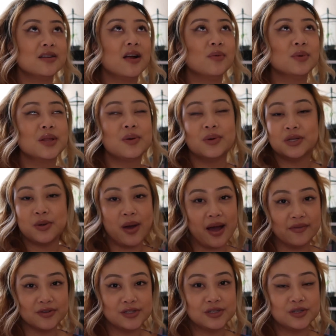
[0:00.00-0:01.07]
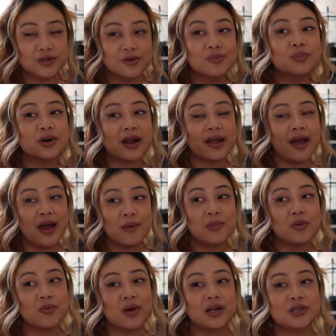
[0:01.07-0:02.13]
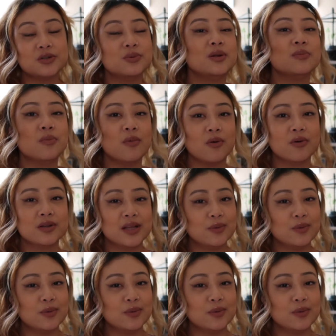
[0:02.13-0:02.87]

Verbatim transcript: not really what you have to do, but I have been wanting to read more.